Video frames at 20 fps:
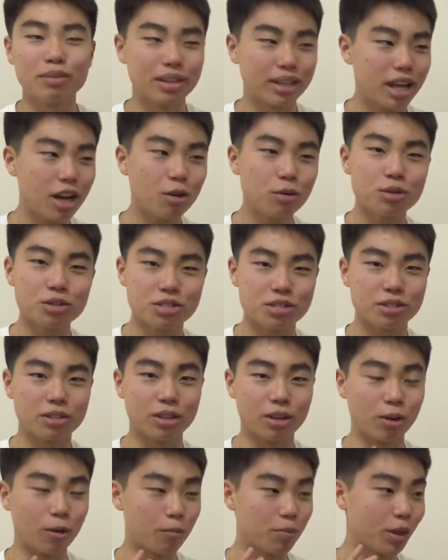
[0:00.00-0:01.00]
And that was,
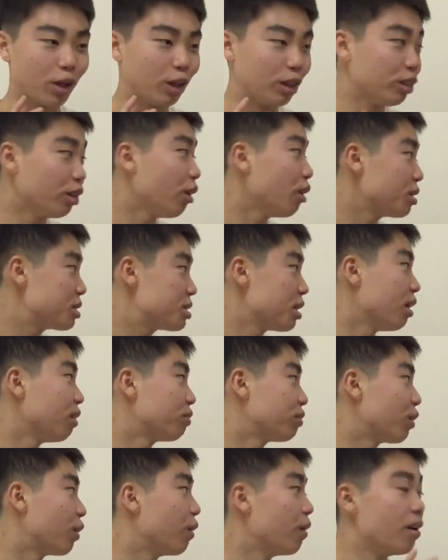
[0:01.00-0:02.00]
a lot
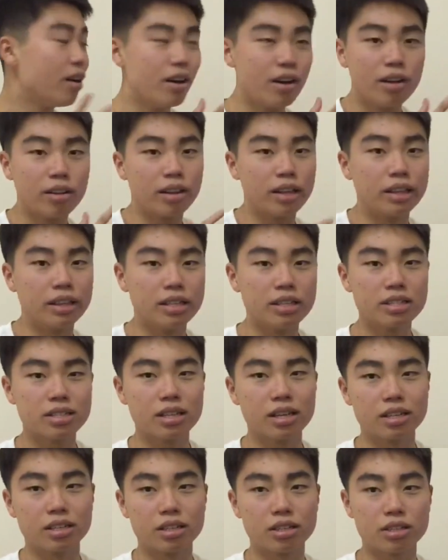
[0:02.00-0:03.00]
tougher than this
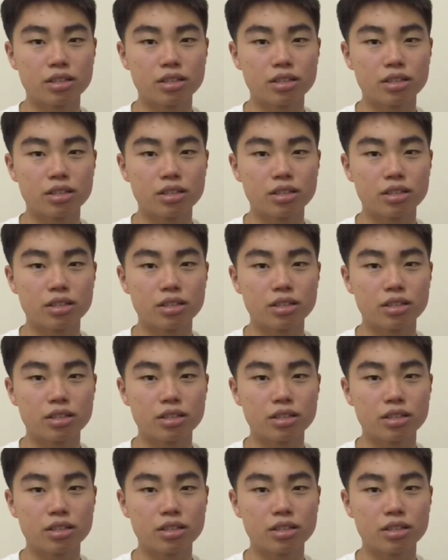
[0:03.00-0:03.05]
season.